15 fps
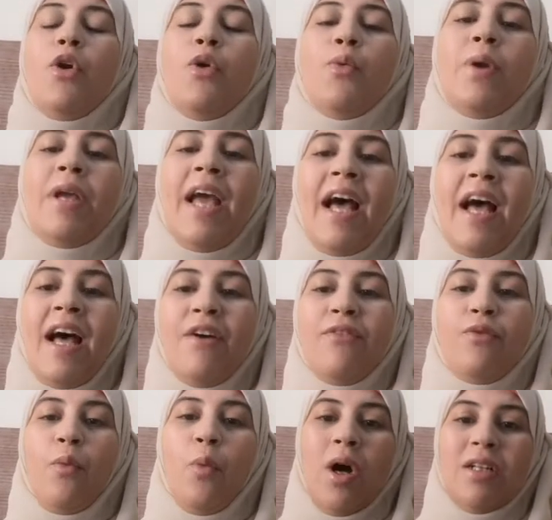we
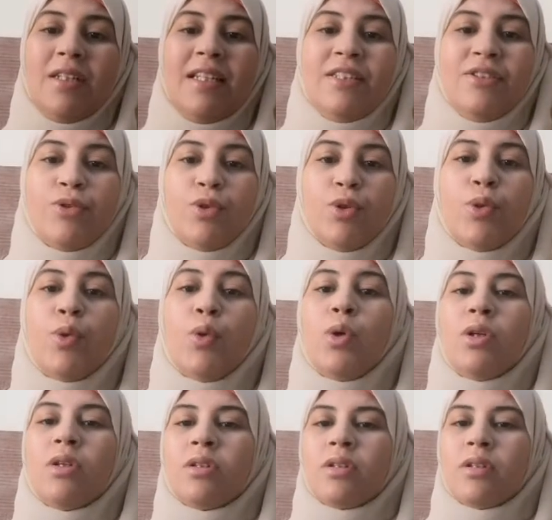have 1 and
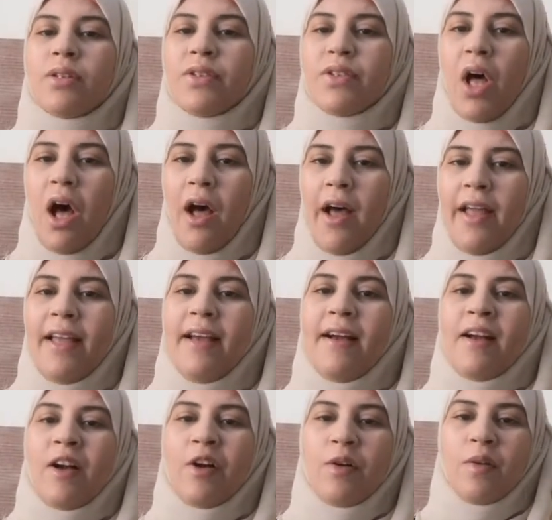2
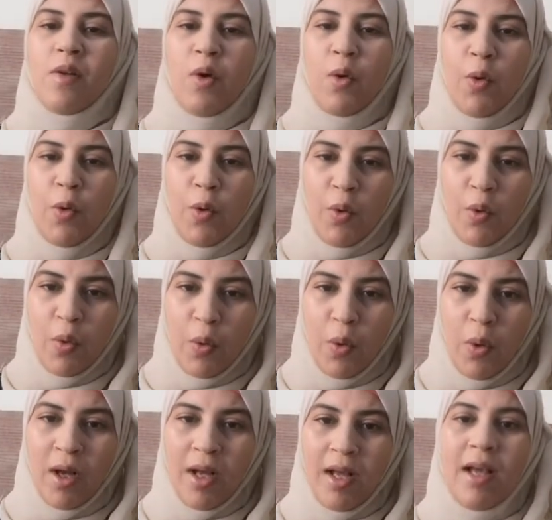
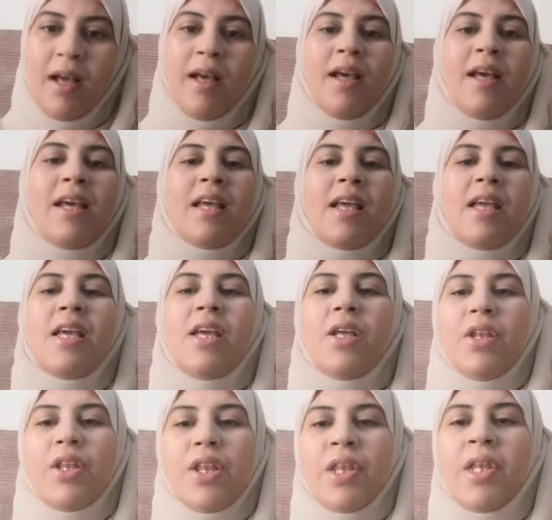
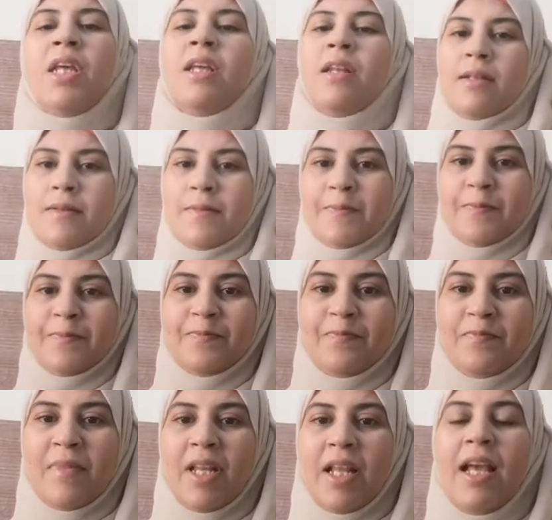dichloroethene.
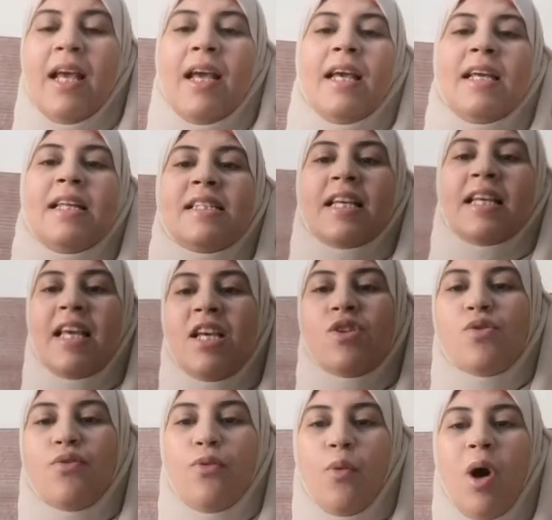In the case
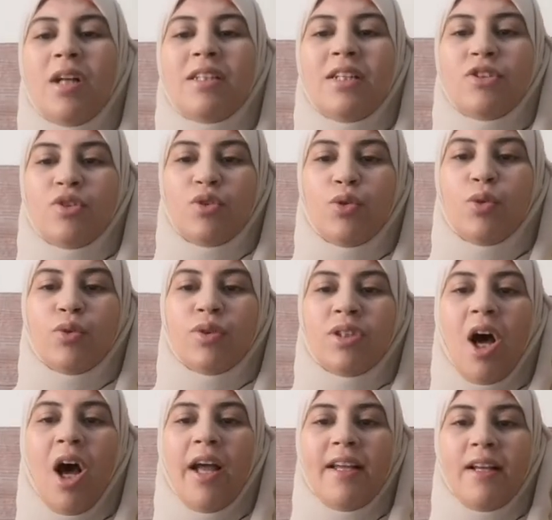of 1 and 2
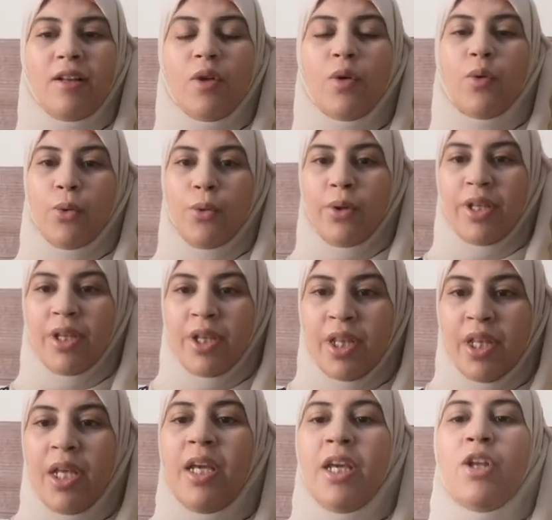
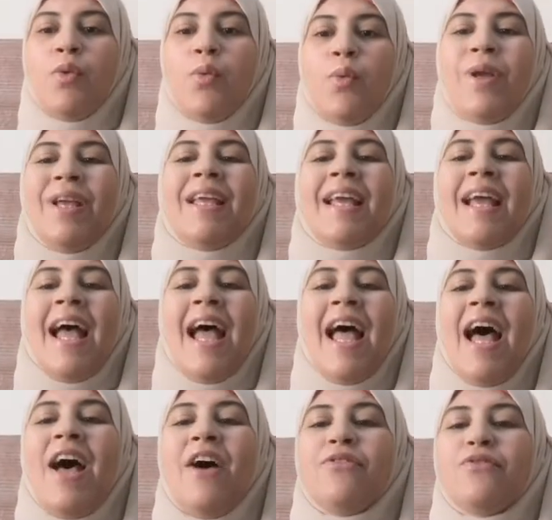dichloroethene, we
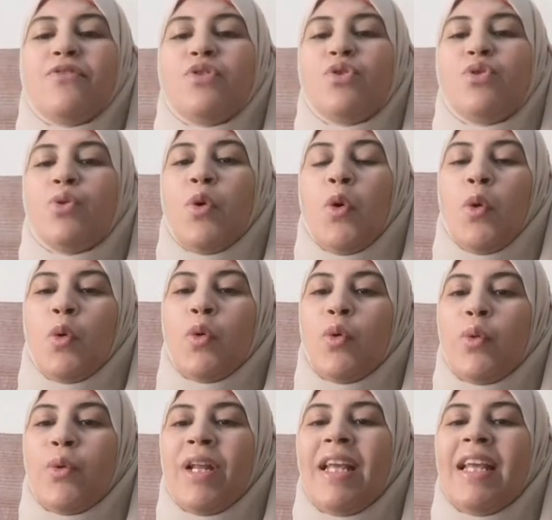have 2
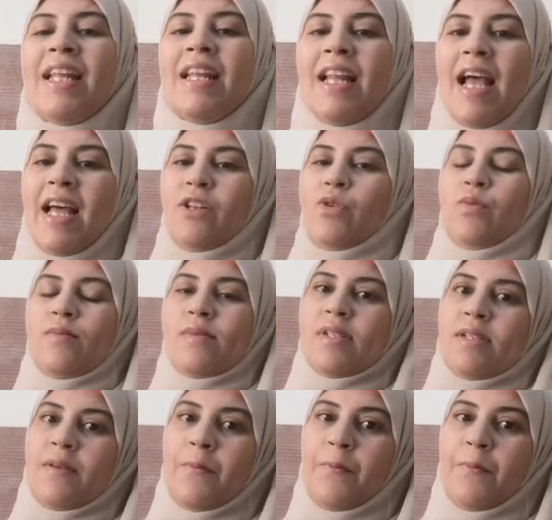chlorine atoms